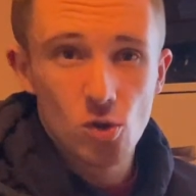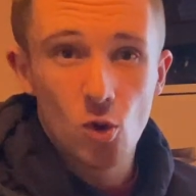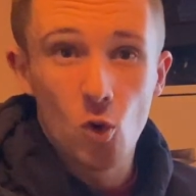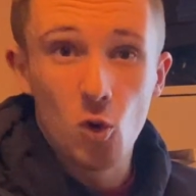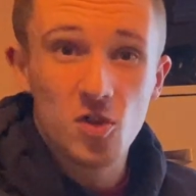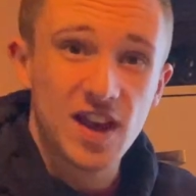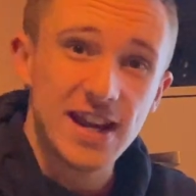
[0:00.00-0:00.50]

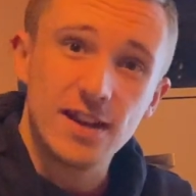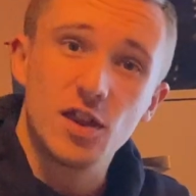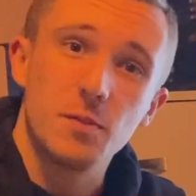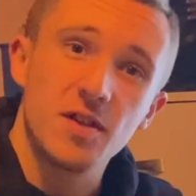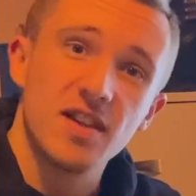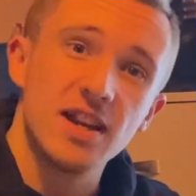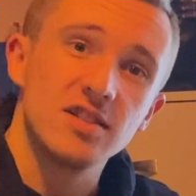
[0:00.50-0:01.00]
or take the
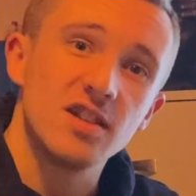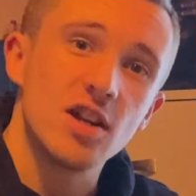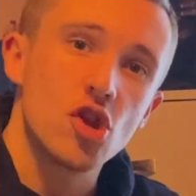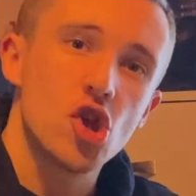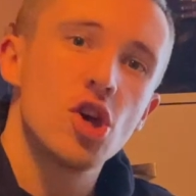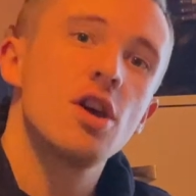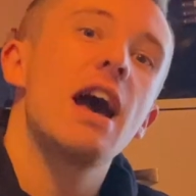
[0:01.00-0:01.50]

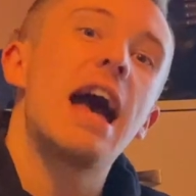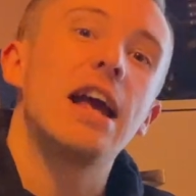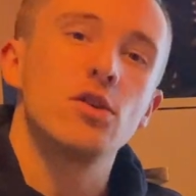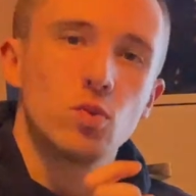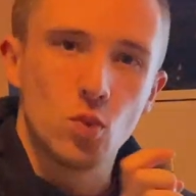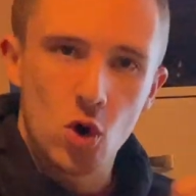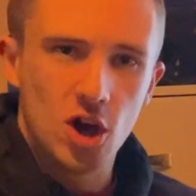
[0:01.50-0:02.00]
percentage and
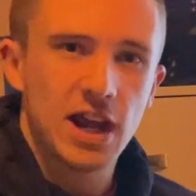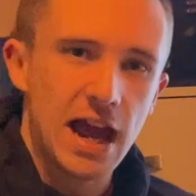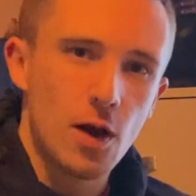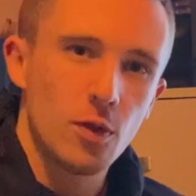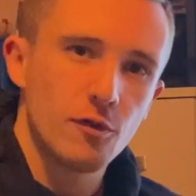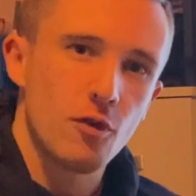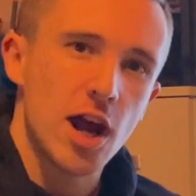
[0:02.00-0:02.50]
work out the
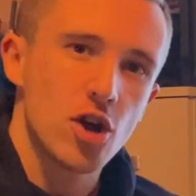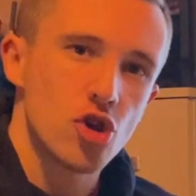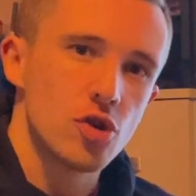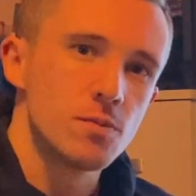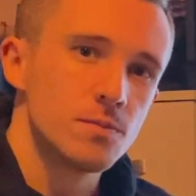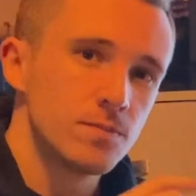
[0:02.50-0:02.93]
fraction.